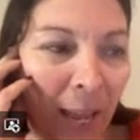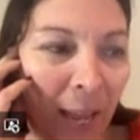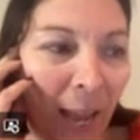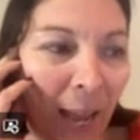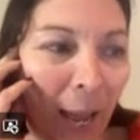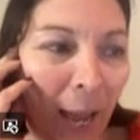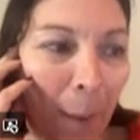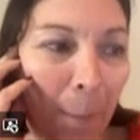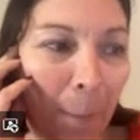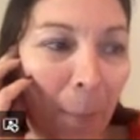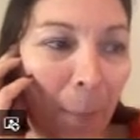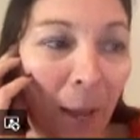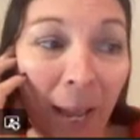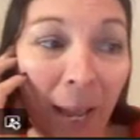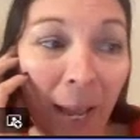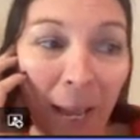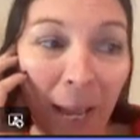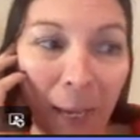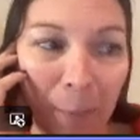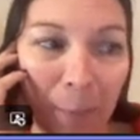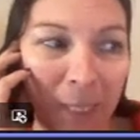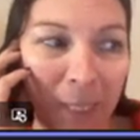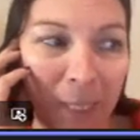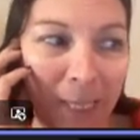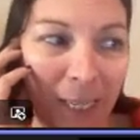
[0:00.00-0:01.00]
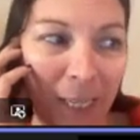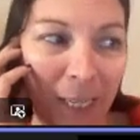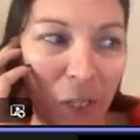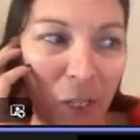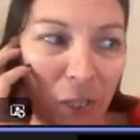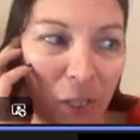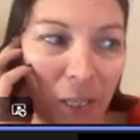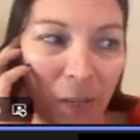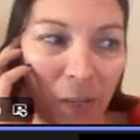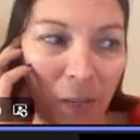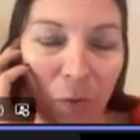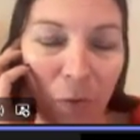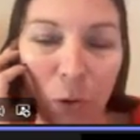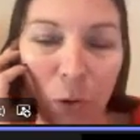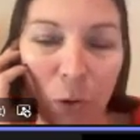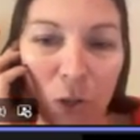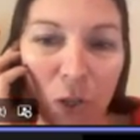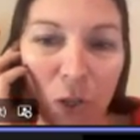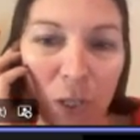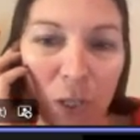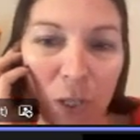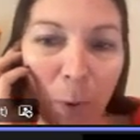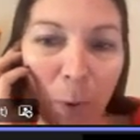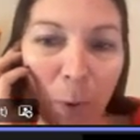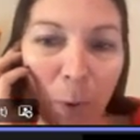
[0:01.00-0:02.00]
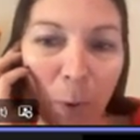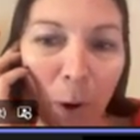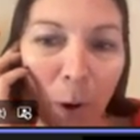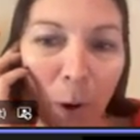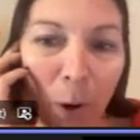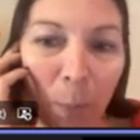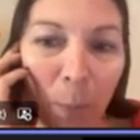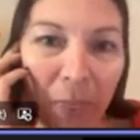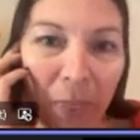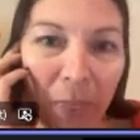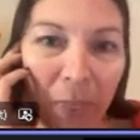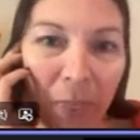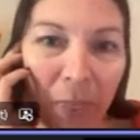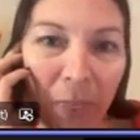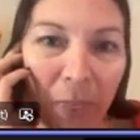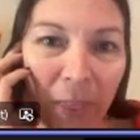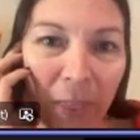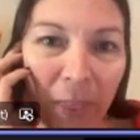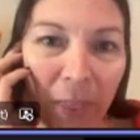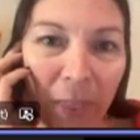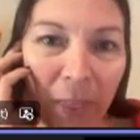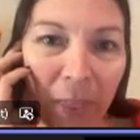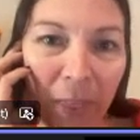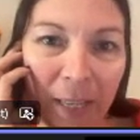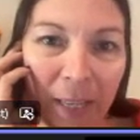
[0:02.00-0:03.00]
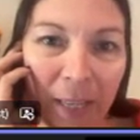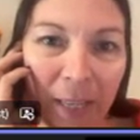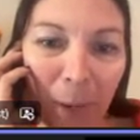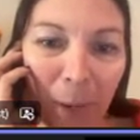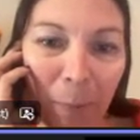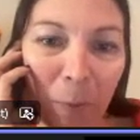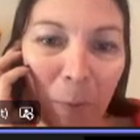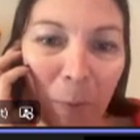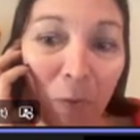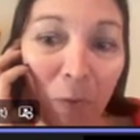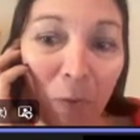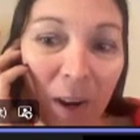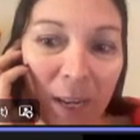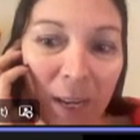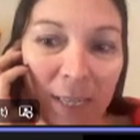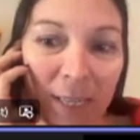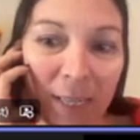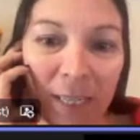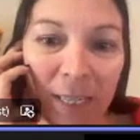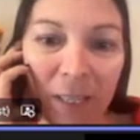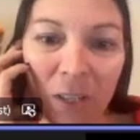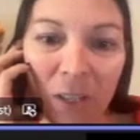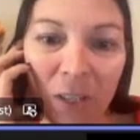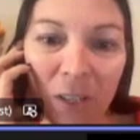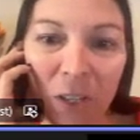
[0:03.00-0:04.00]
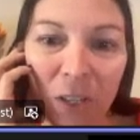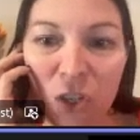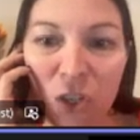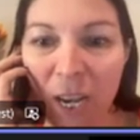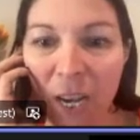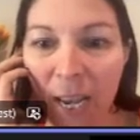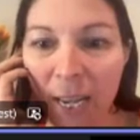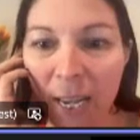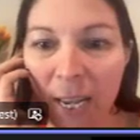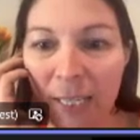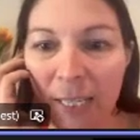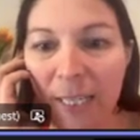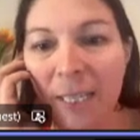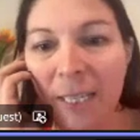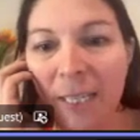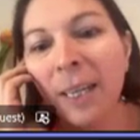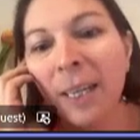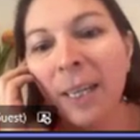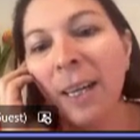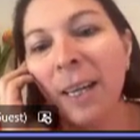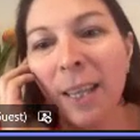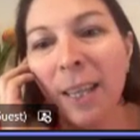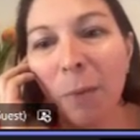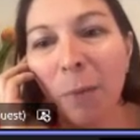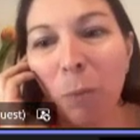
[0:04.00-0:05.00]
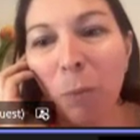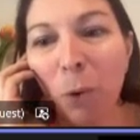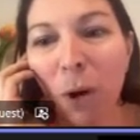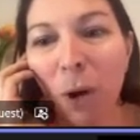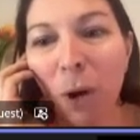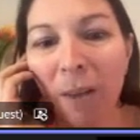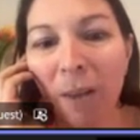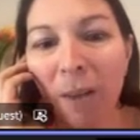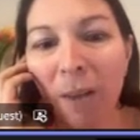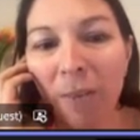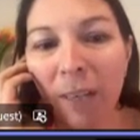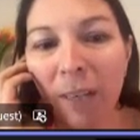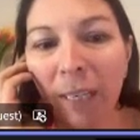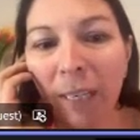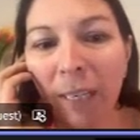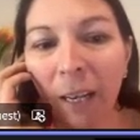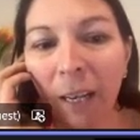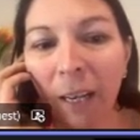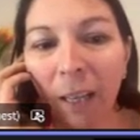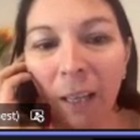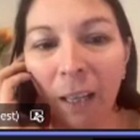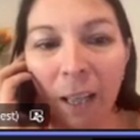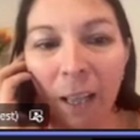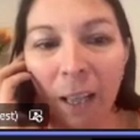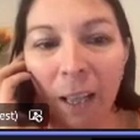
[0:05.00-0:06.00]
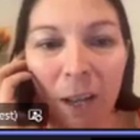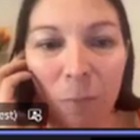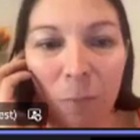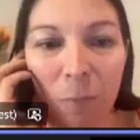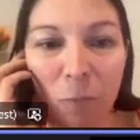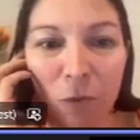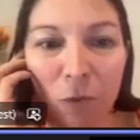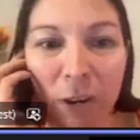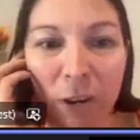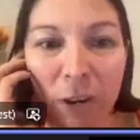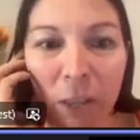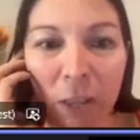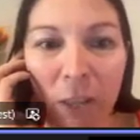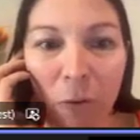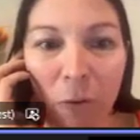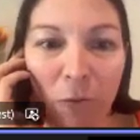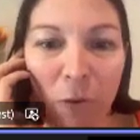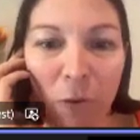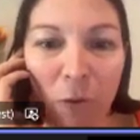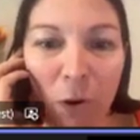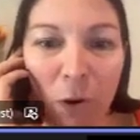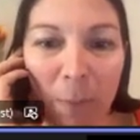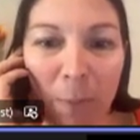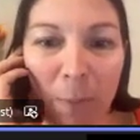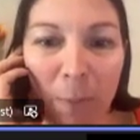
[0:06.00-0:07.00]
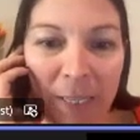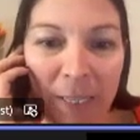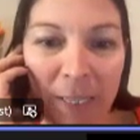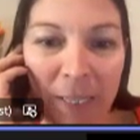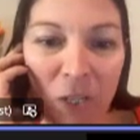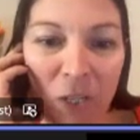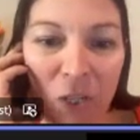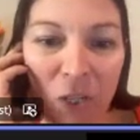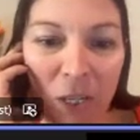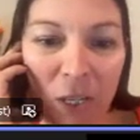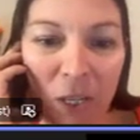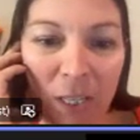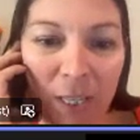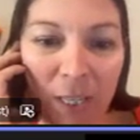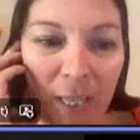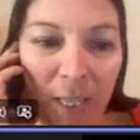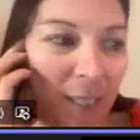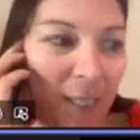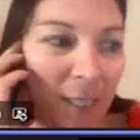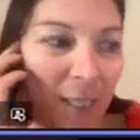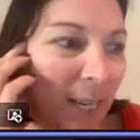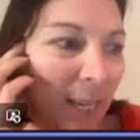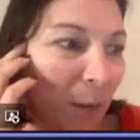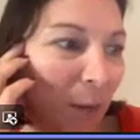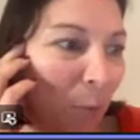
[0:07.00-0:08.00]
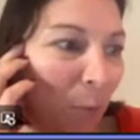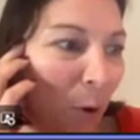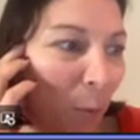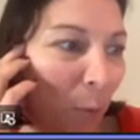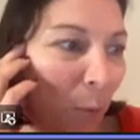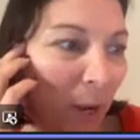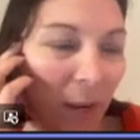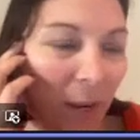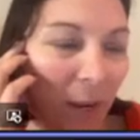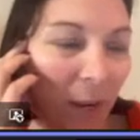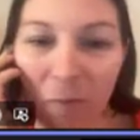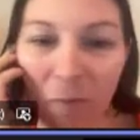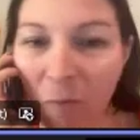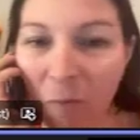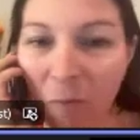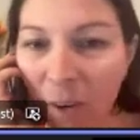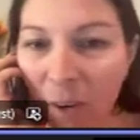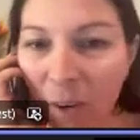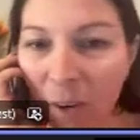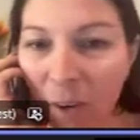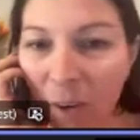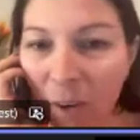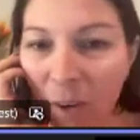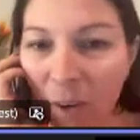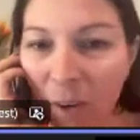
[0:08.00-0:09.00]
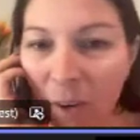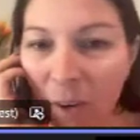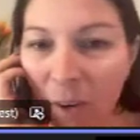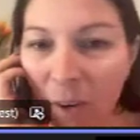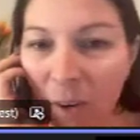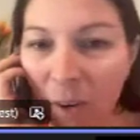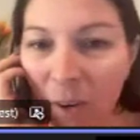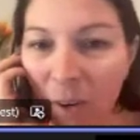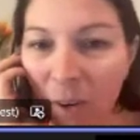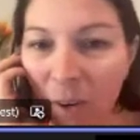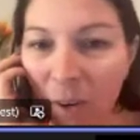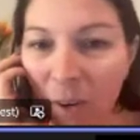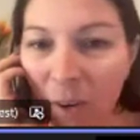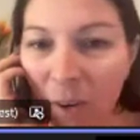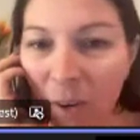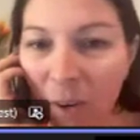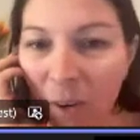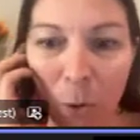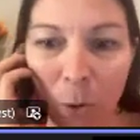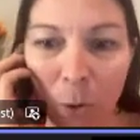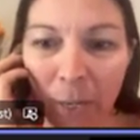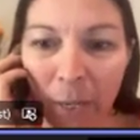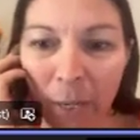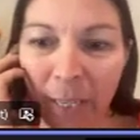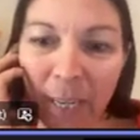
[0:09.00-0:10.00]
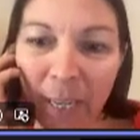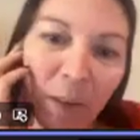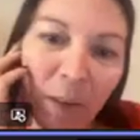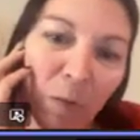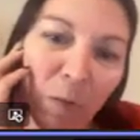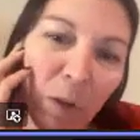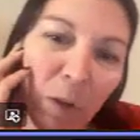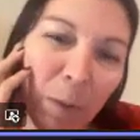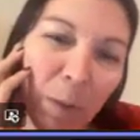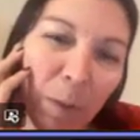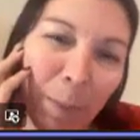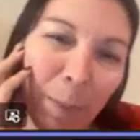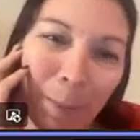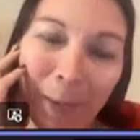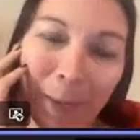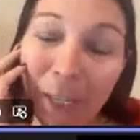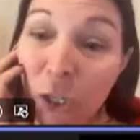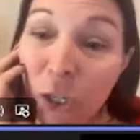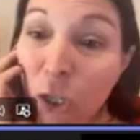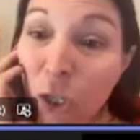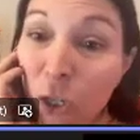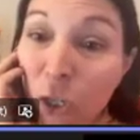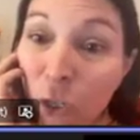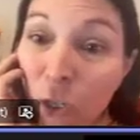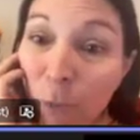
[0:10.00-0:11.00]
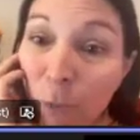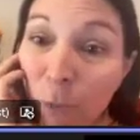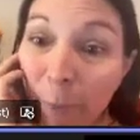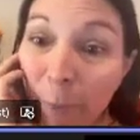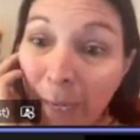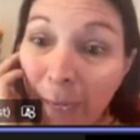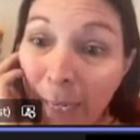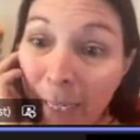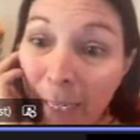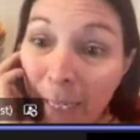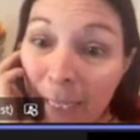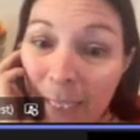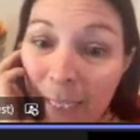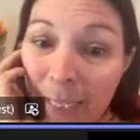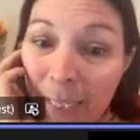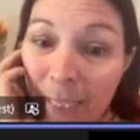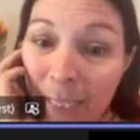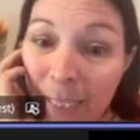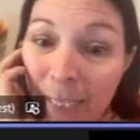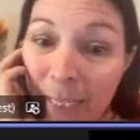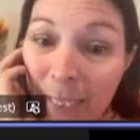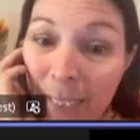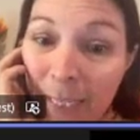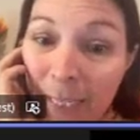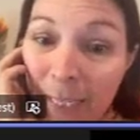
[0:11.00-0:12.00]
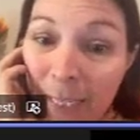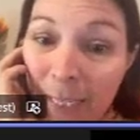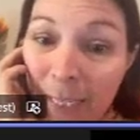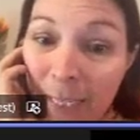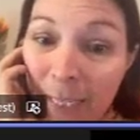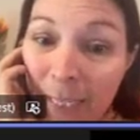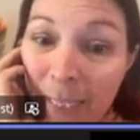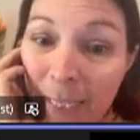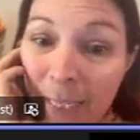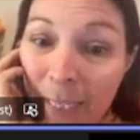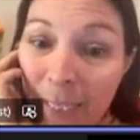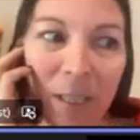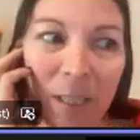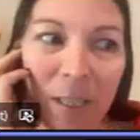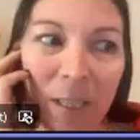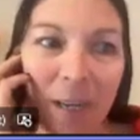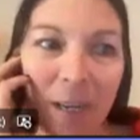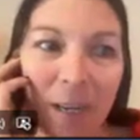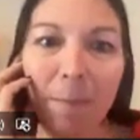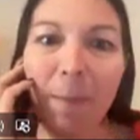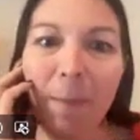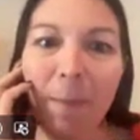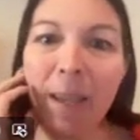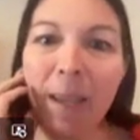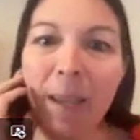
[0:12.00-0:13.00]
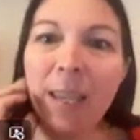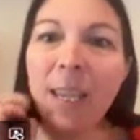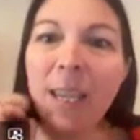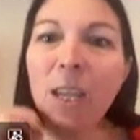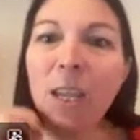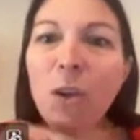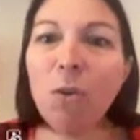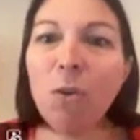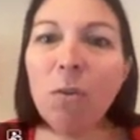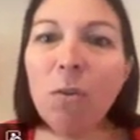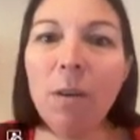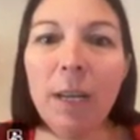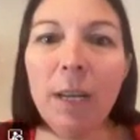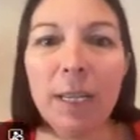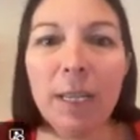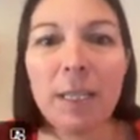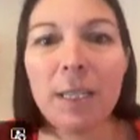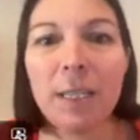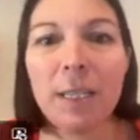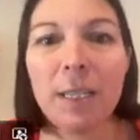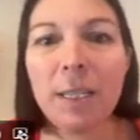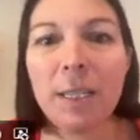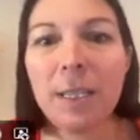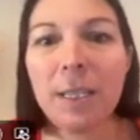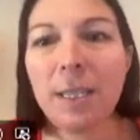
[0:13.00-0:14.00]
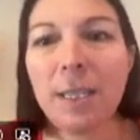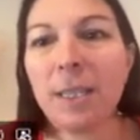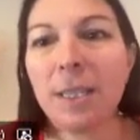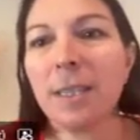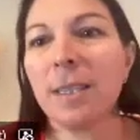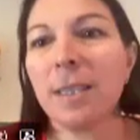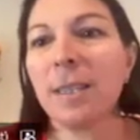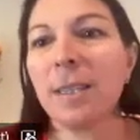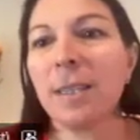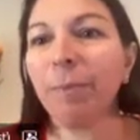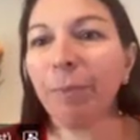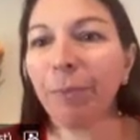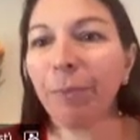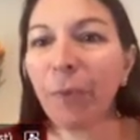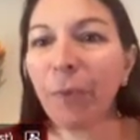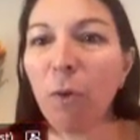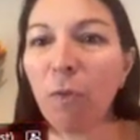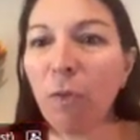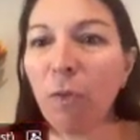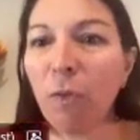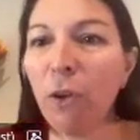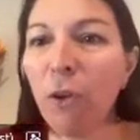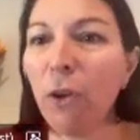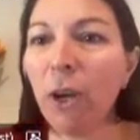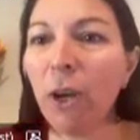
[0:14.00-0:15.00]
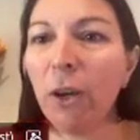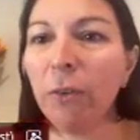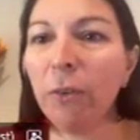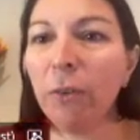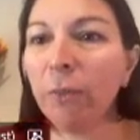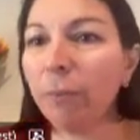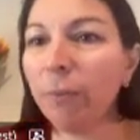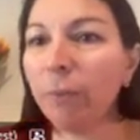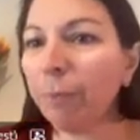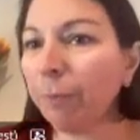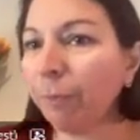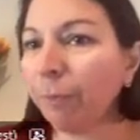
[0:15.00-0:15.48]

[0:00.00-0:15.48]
And perhaps, teachers, if you could just pop the things that people find into the chat, then we'll have a little read through of your messages and see what we can find. So I'm going to give you maybe 2 minutes and you can start making your lists. Off you go.